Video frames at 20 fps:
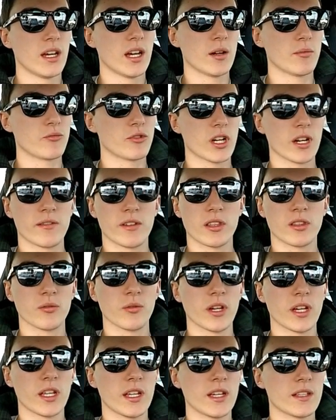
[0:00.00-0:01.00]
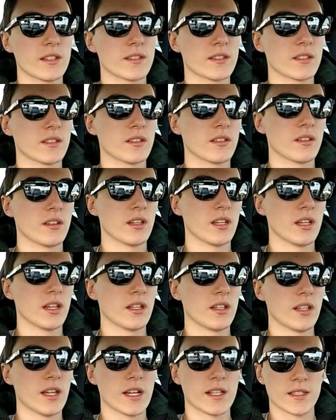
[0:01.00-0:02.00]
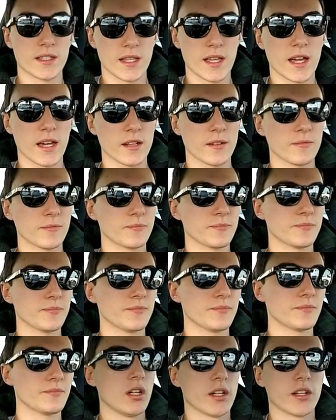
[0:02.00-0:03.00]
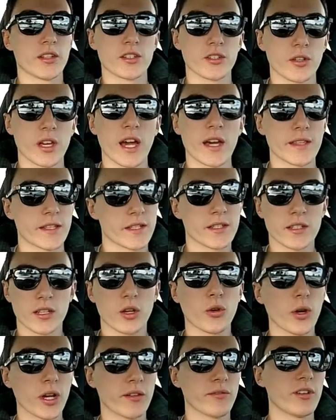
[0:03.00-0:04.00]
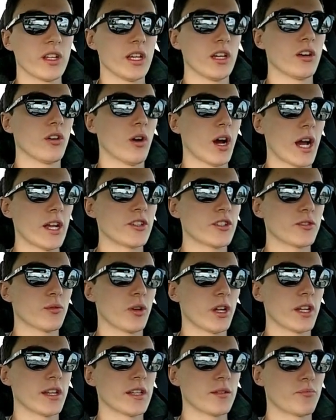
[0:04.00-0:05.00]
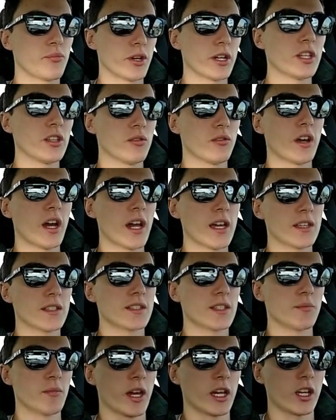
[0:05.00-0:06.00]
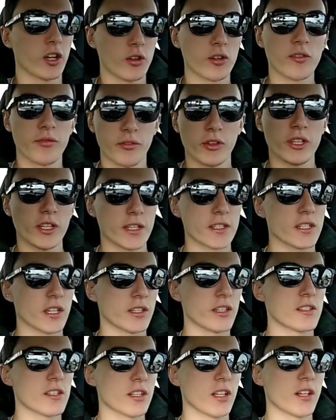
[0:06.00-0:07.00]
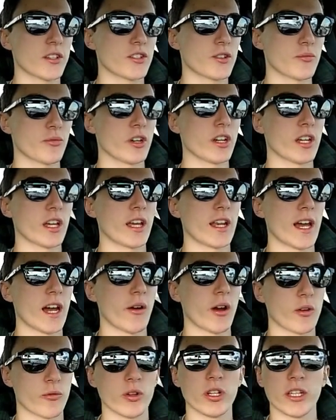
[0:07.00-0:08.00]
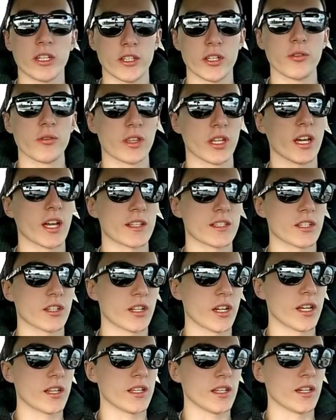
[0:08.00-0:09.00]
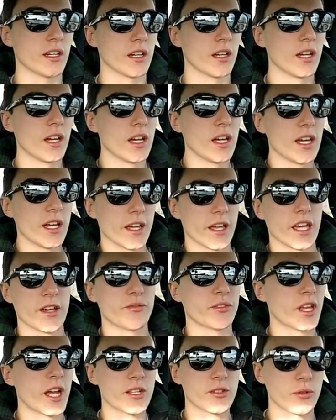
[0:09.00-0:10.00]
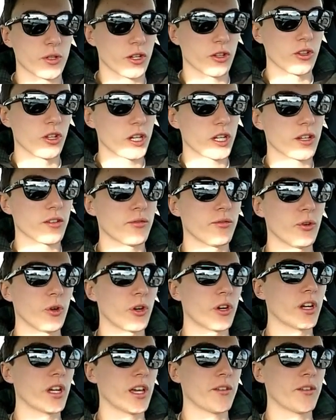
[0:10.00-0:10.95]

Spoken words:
I'm driving it the way it is, and that's that. So yeah, this is a quick video. I just wanted to bring you guys to my current feelings on this clutch spring and how I really do think it's a good idea if that's what you're looking for.